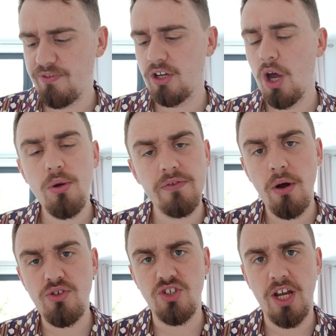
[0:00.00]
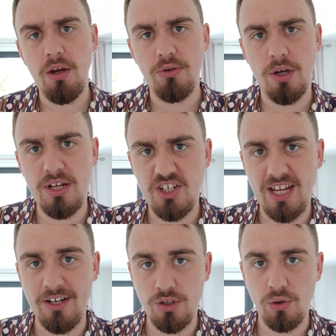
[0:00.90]
Cody Rhodes and Jey Uso did
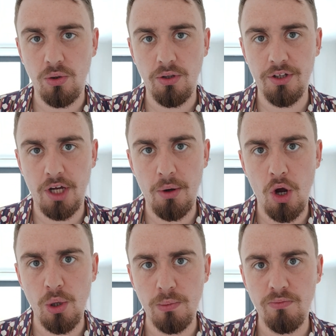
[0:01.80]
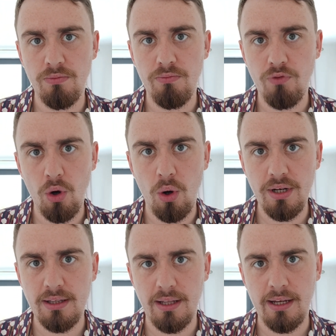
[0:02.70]
stand tall on the go home Raw,
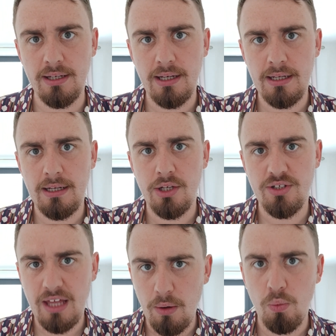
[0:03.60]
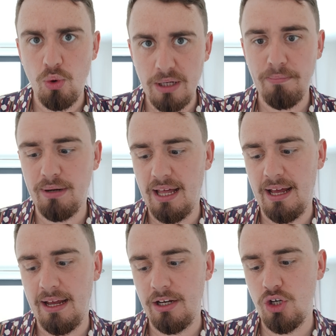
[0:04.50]
didn't they? So that would
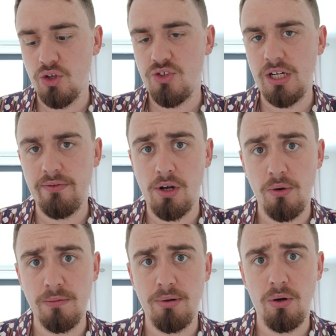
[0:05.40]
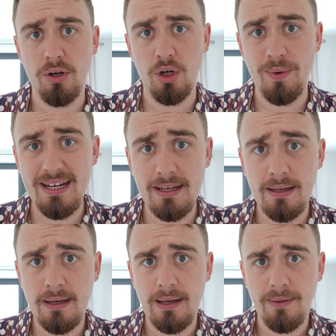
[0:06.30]
imply John Cena and Logan Paul are going to win
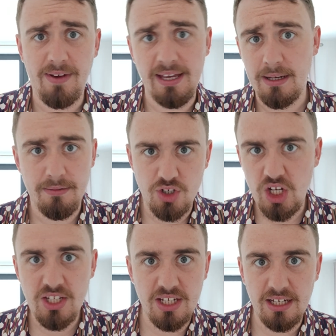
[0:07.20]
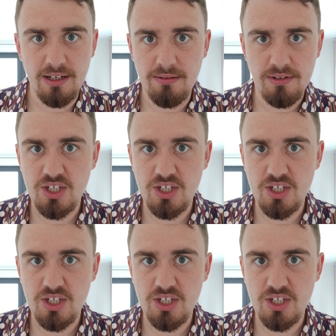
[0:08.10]
via cheating